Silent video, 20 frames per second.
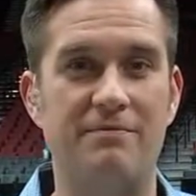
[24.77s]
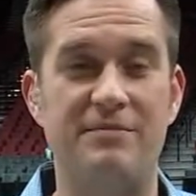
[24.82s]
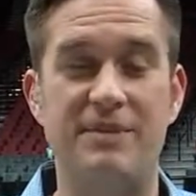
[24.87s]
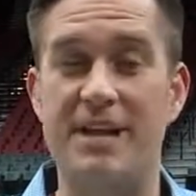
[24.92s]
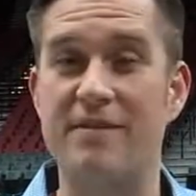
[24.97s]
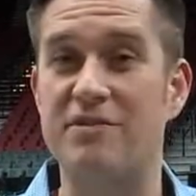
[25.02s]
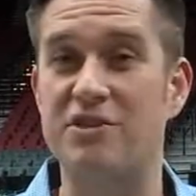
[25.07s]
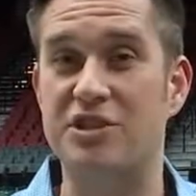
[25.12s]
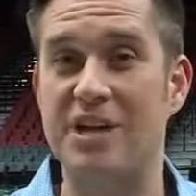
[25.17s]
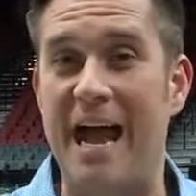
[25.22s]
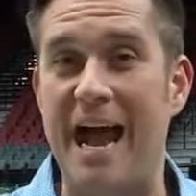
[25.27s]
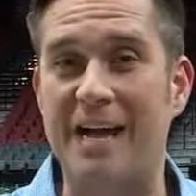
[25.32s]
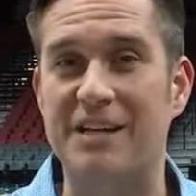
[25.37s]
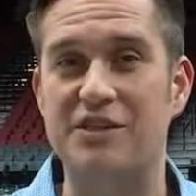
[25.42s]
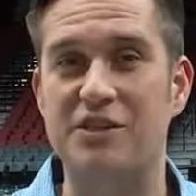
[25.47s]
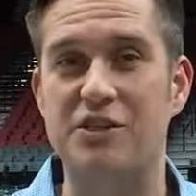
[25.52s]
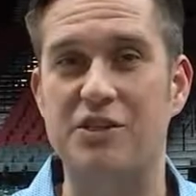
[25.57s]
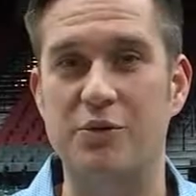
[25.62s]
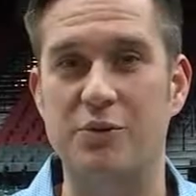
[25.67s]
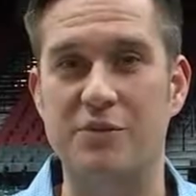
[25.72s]
David
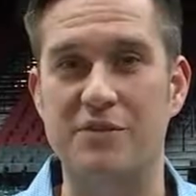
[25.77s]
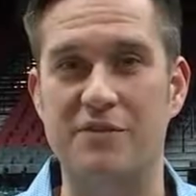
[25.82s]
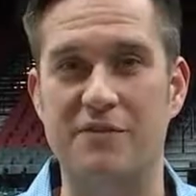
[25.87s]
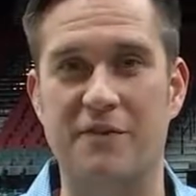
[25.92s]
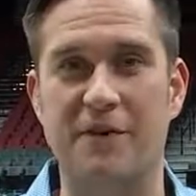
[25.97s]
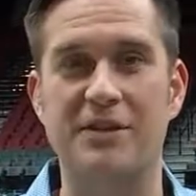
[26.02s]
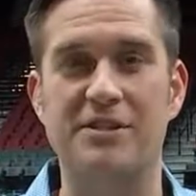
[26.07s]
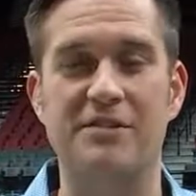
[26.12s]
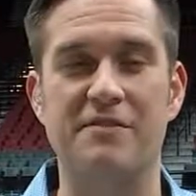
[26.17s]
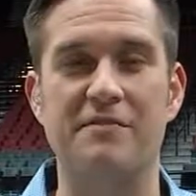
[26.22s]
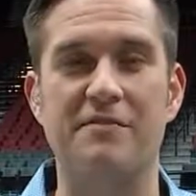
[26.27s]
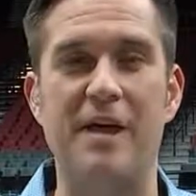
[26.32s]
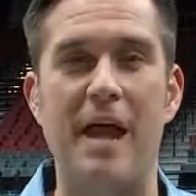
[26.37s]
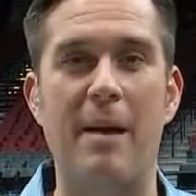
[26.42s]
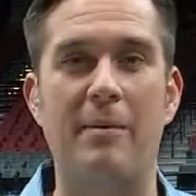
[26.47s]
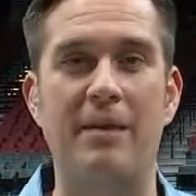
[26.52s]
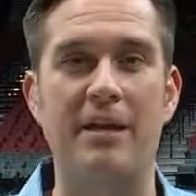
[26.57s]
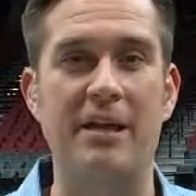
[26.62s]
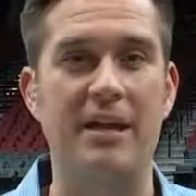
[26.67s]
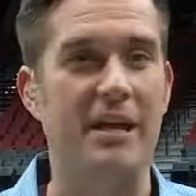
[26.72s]
Jackson, to his friends and
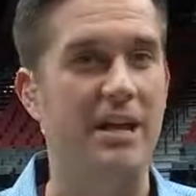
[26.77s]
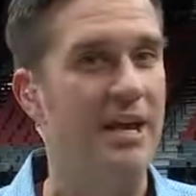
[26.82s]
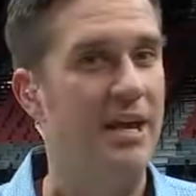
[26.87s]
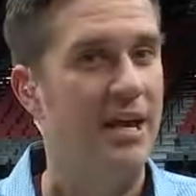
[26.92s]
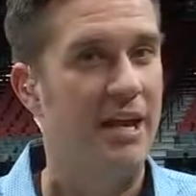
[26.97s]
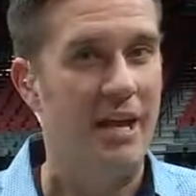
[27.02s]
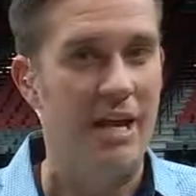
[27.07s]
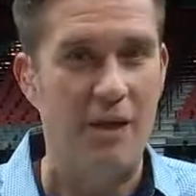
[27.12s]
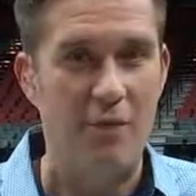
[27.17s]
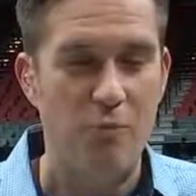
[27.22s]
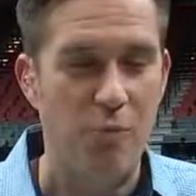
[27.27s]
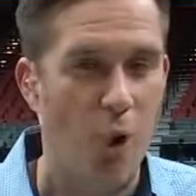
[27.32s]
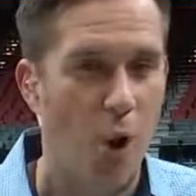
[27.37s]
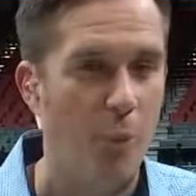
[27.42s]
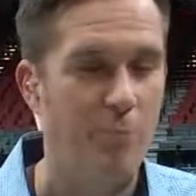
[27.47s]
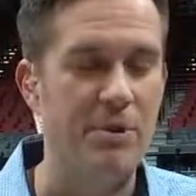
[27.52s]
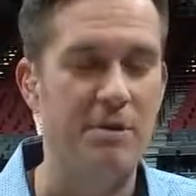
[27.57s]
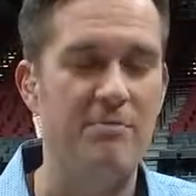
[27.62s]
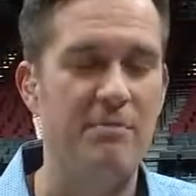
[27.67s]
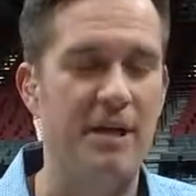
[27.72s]
family, he
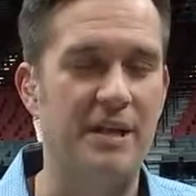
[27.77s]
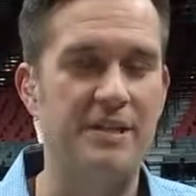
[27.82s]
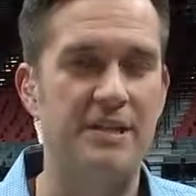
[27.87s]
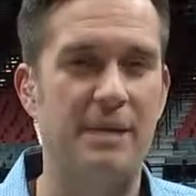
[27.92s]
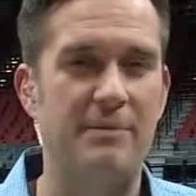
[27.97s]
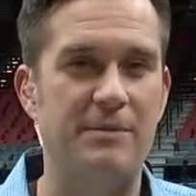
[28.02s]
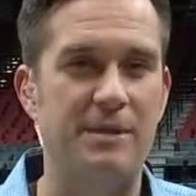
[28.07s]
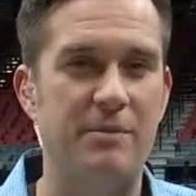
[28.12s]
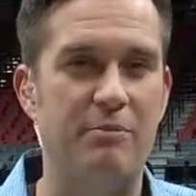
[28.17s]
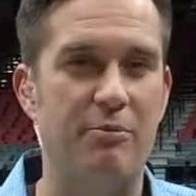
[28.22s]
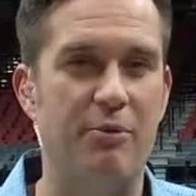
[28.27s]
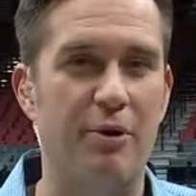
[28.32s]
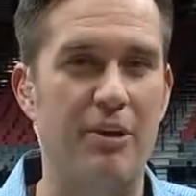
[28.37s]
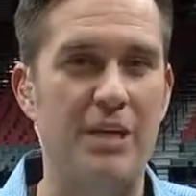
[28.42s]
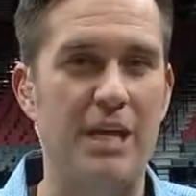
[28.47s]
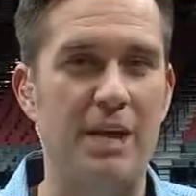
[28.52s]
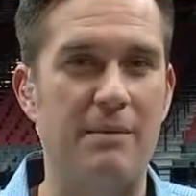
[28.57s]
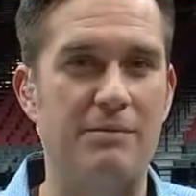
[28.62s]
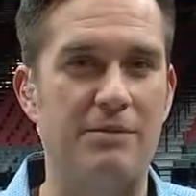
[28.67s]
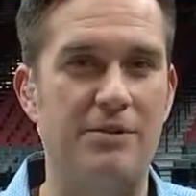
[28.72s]
won't be mixing up the
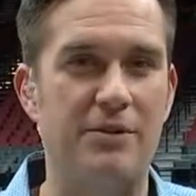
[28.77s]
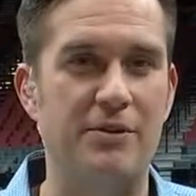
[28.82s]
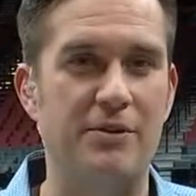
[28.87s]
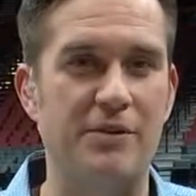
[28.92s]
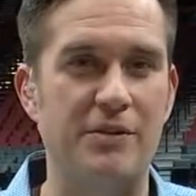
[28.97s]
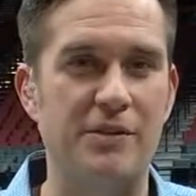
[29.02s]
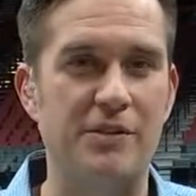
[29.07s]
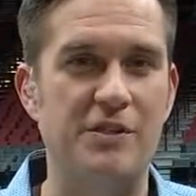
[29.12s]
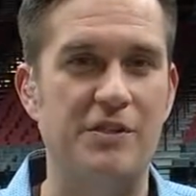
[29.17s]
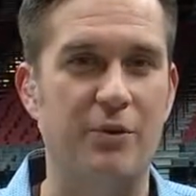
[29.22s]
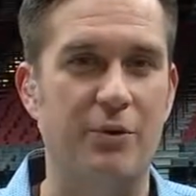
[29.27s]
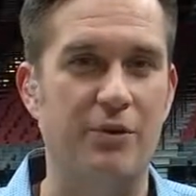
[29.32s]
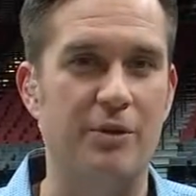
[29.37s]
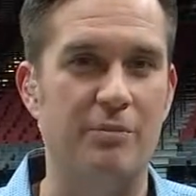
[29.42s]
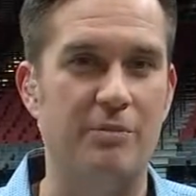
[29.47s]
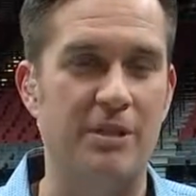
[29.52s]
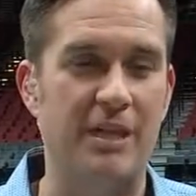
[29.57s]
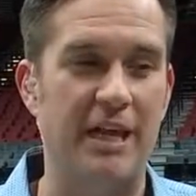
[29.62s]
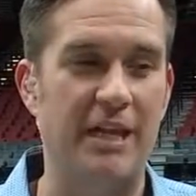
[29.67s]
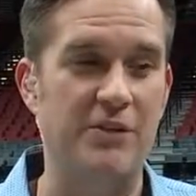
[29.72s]
pregame tunes during the
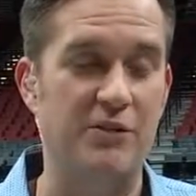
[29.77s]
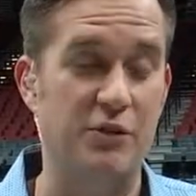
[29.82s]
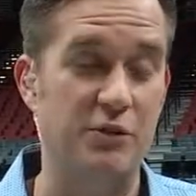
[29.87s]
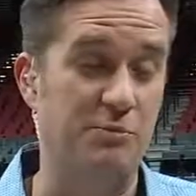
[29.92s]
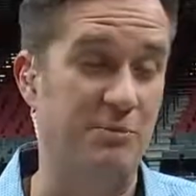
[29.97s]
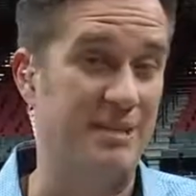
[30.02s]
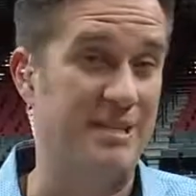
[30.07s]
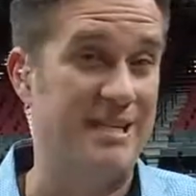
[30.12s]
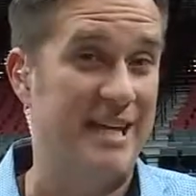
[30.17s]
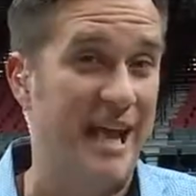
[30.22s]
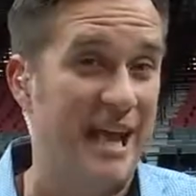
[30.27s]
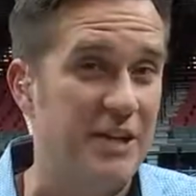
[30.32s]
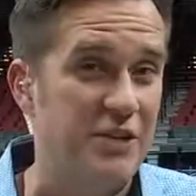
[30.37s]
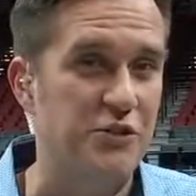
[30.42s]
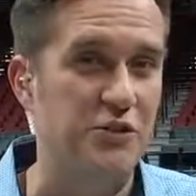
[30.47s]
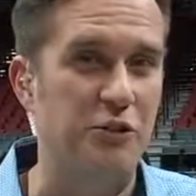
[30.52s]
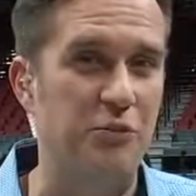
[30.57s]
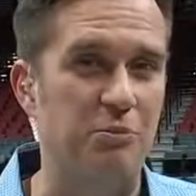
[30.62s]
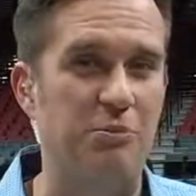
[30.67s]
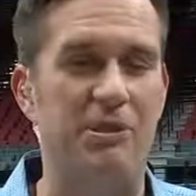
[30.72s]
Blazers'
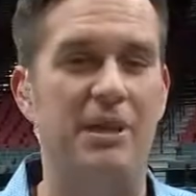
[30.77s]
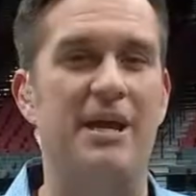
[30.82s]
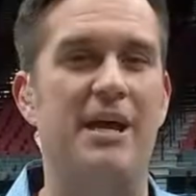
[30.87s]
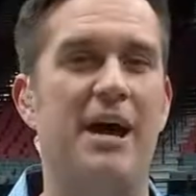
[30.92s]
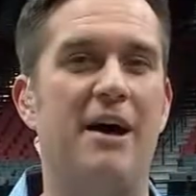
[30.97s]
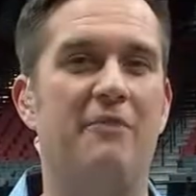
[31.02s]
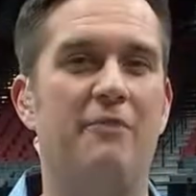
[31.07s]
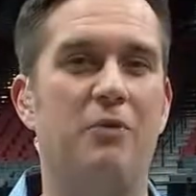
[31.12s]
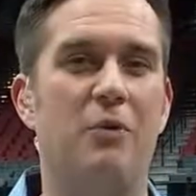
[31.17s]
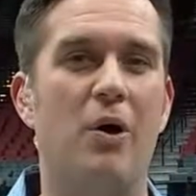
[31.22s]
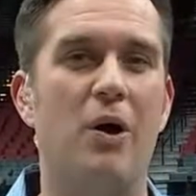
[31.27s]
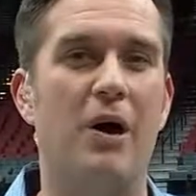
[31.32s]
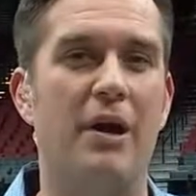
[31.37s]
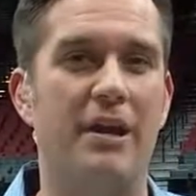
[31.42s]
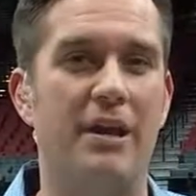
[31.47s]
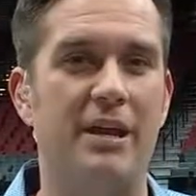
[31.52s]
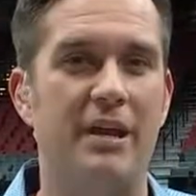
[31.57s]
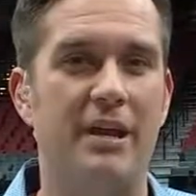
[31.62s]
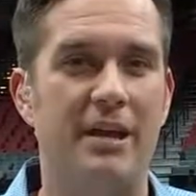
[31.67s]
potential playoff run.